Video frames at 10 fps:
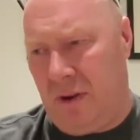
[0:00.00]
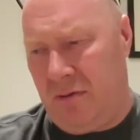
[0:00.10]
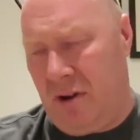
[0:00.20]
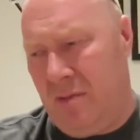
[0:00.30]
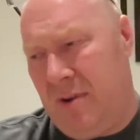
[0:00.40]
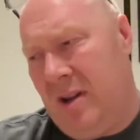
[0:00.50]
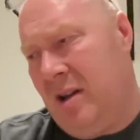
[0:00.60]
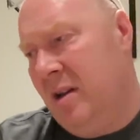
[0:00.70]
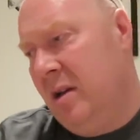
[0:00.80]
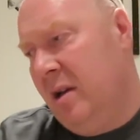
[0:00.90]
I'd rather be
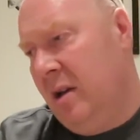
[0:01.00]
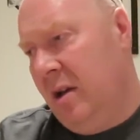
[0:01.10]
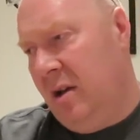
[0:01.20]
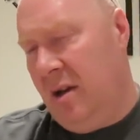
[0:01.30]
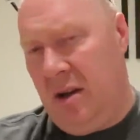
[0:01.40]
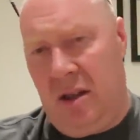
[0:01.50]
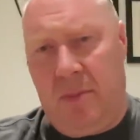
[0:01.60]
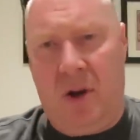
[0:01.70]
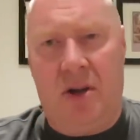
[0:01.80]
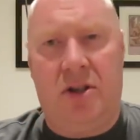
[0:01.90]

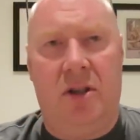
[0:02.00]
the person